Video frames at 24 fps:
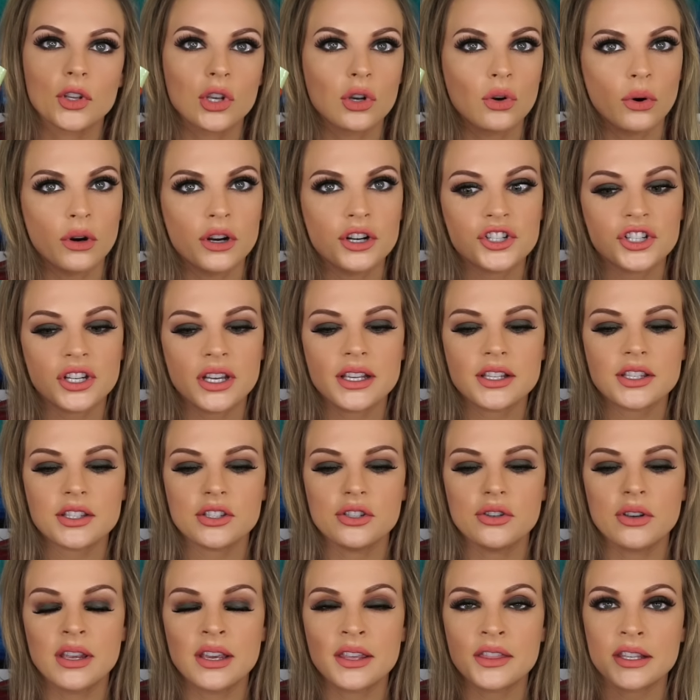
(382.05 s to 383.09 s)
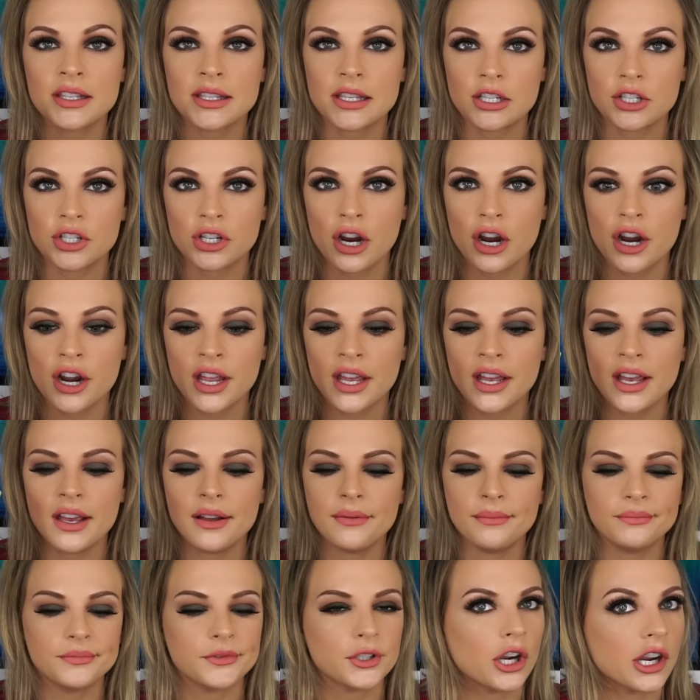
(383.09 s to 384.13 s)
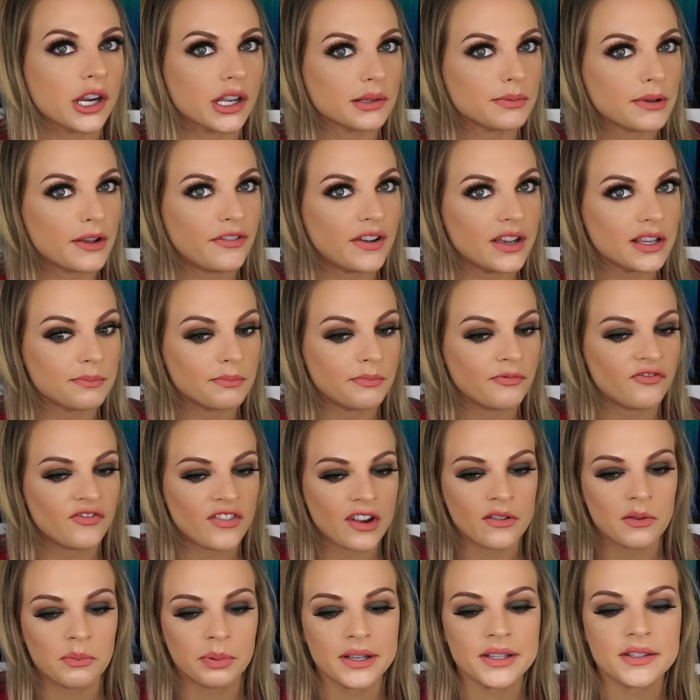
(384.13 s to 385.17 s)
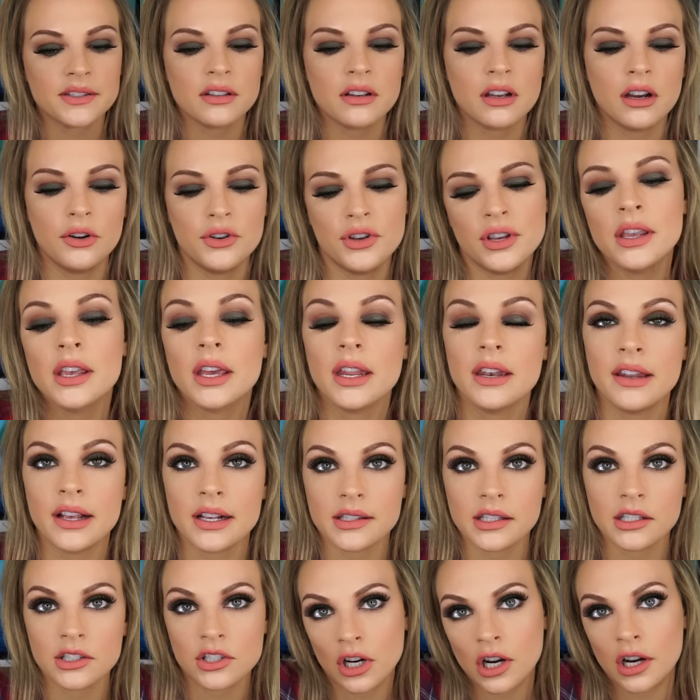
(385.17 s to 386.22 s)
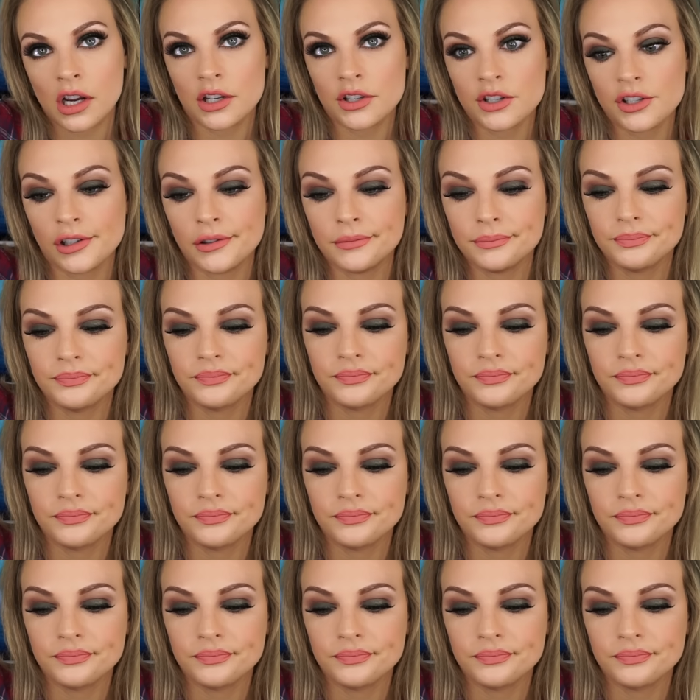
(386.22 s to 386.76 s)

Gorgeous. You can get this at Target. Target's my fav favorite place to go. You can get NYX at Target too.